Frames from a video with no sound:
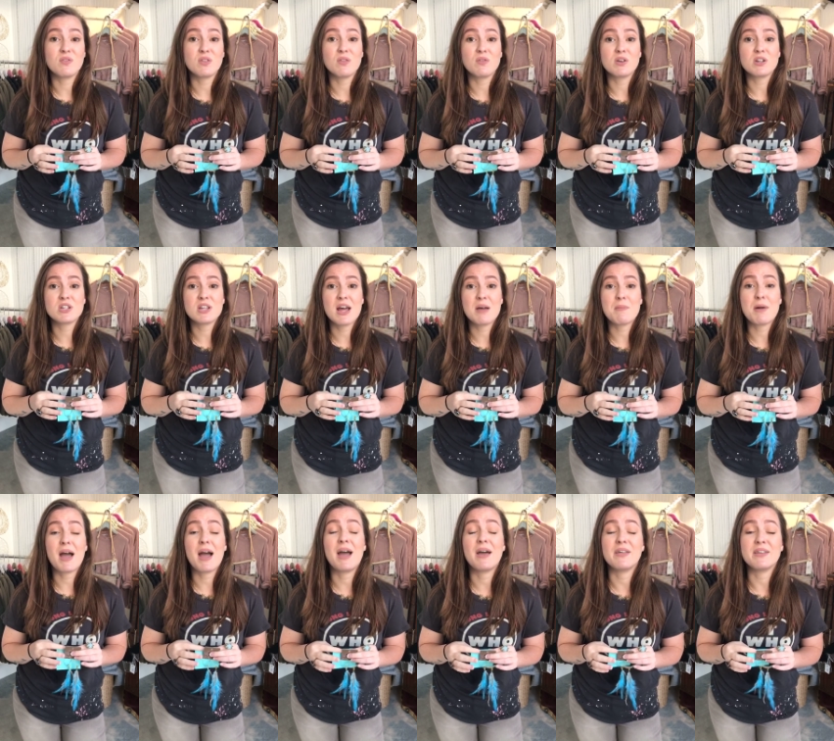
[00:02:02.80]
in for the first time,
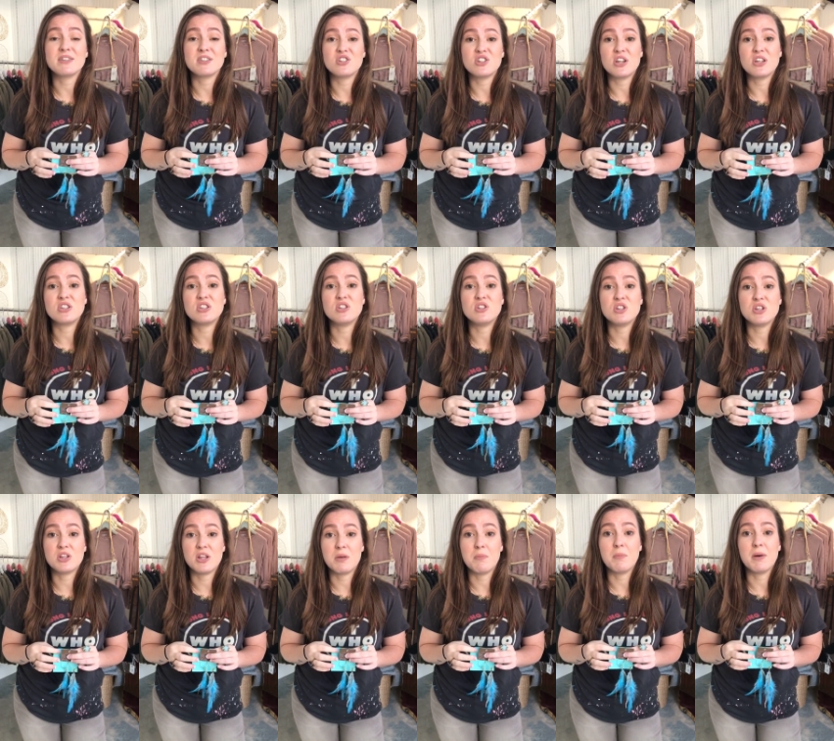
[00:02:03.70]
I highly suggest you
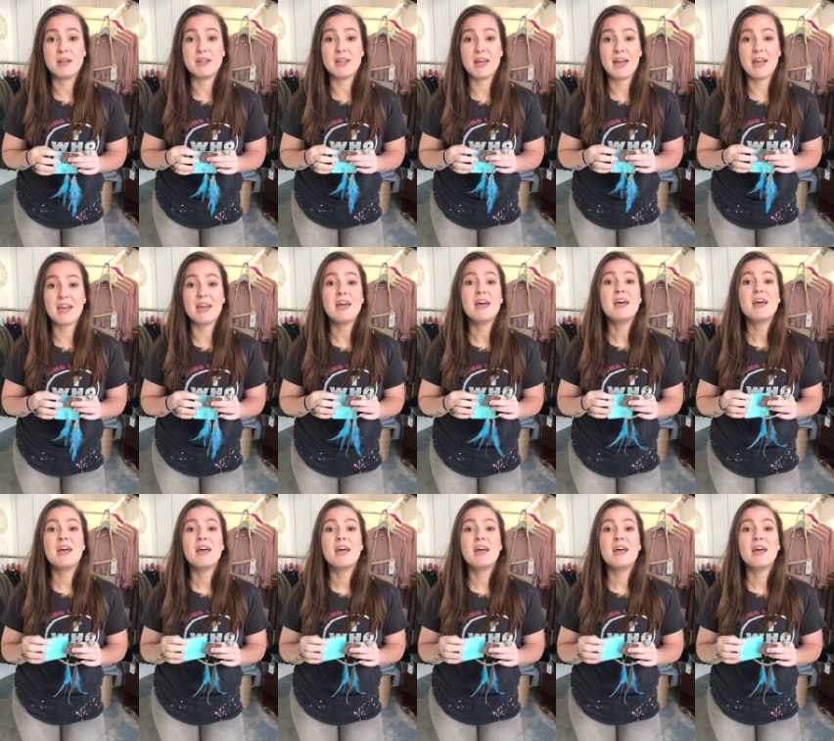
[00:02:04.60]
tune in Monday